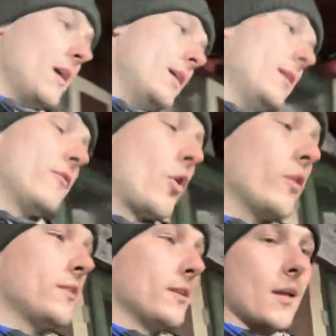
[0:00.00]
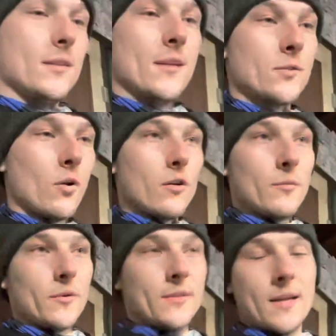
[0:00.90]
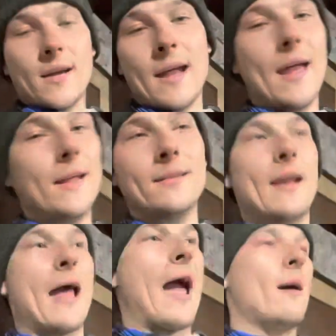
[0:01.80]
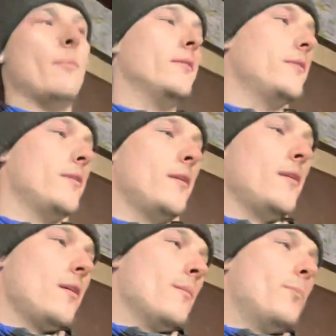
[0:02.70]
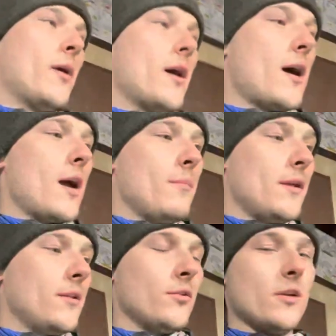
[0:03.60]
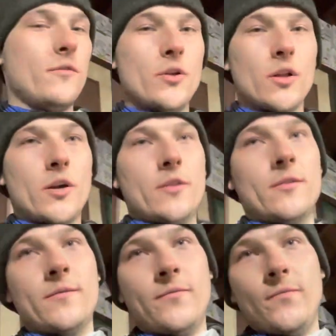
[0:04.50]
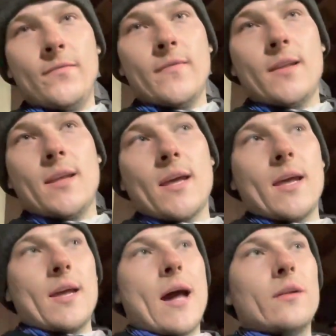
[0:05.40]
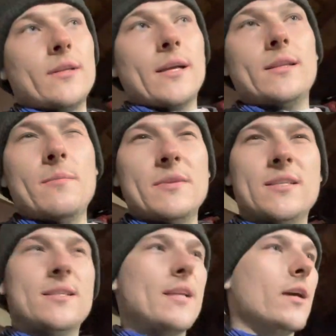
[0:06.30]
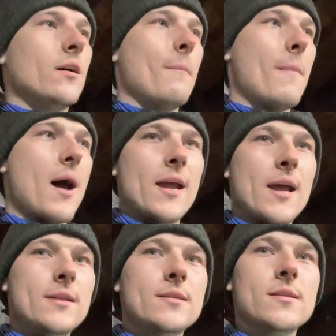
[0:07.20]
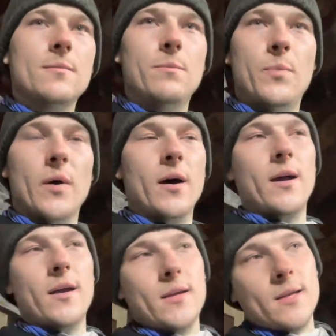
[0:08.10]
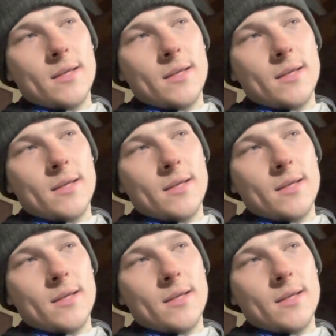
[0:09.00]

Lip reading: Of course, it's a horrible thing. I hate that it happened. But, I mean, you live and you learn. I don't think I did a mistake on my end, but